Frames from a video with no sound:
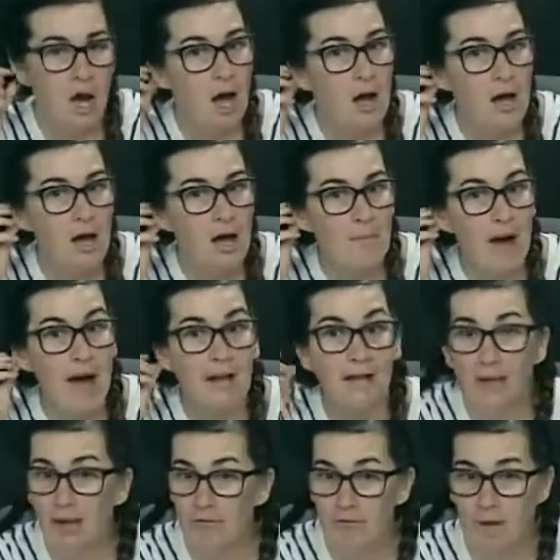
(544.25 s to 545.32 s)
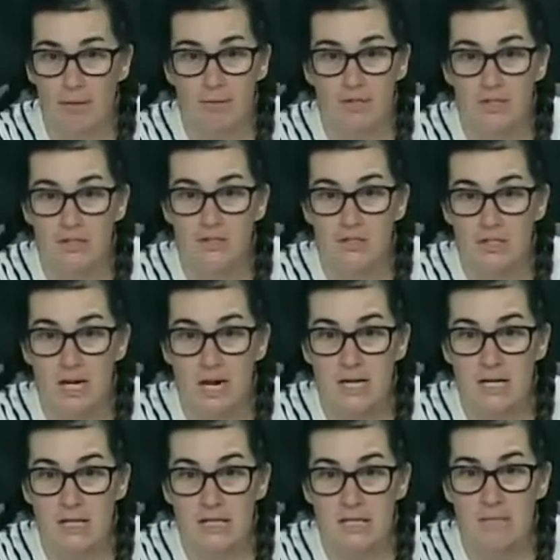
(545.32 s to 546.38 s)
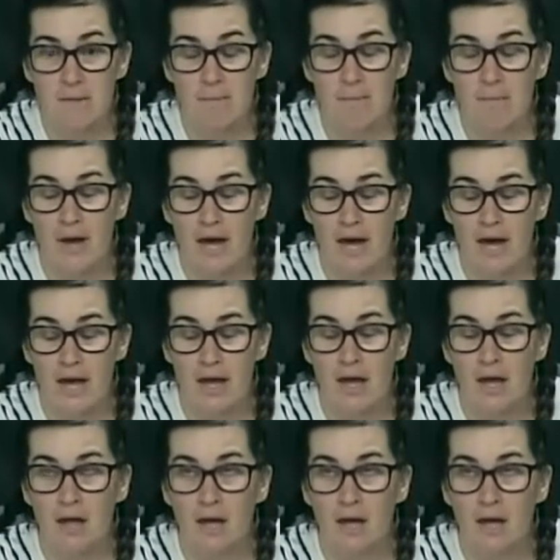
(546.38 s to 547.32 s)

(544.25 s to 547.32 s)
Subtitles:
I love population genetics, but